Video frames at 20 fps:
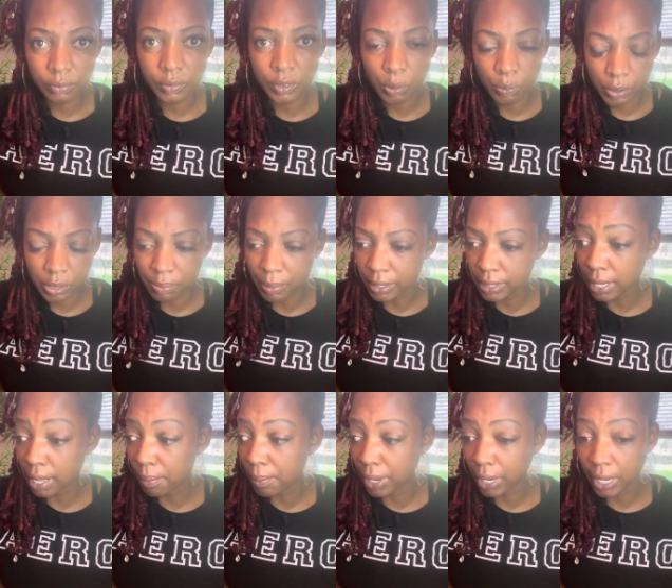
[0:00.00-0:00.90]
What's my
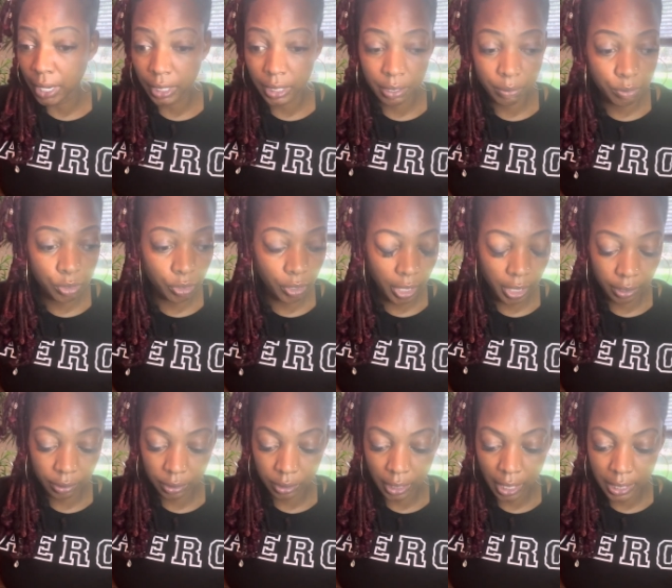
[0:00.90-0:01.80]
time? I gotta keep
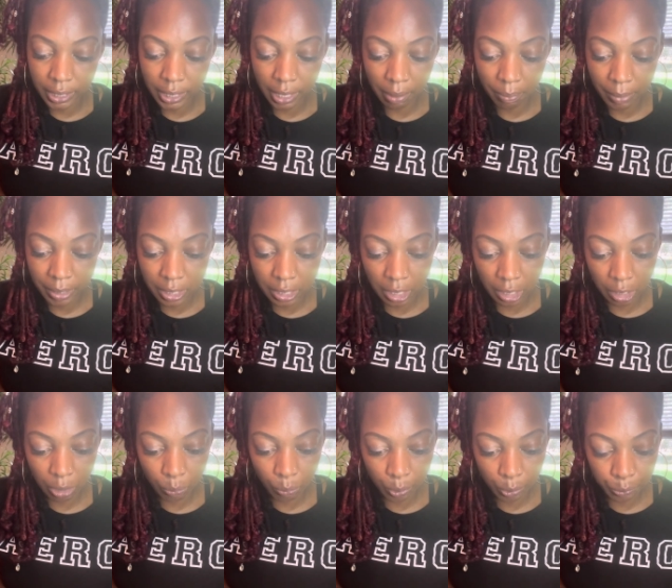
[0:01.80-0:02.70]
track. Gotta take my
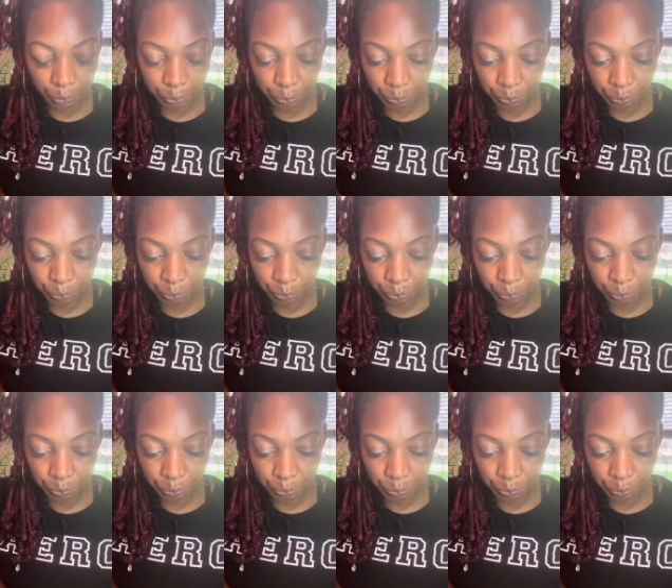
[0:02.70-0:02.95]
son to work.